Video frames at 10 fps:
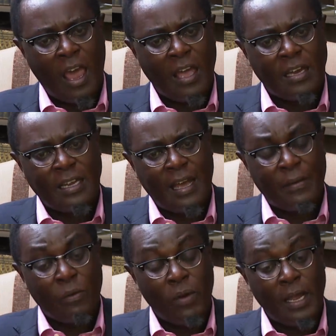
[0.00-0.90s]
And
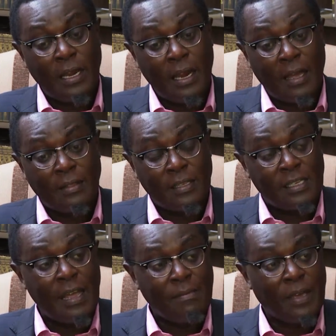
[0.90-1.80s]
when the
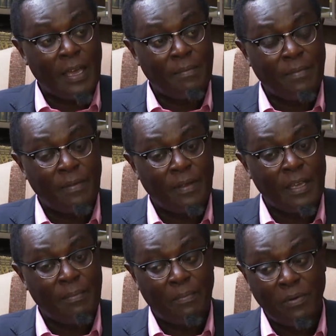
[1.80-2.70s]
time came,
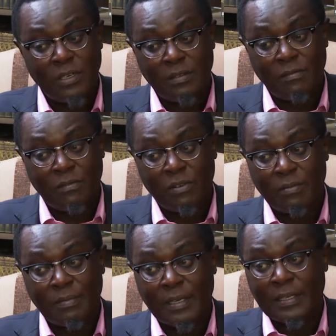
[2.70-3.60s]
he pulled him from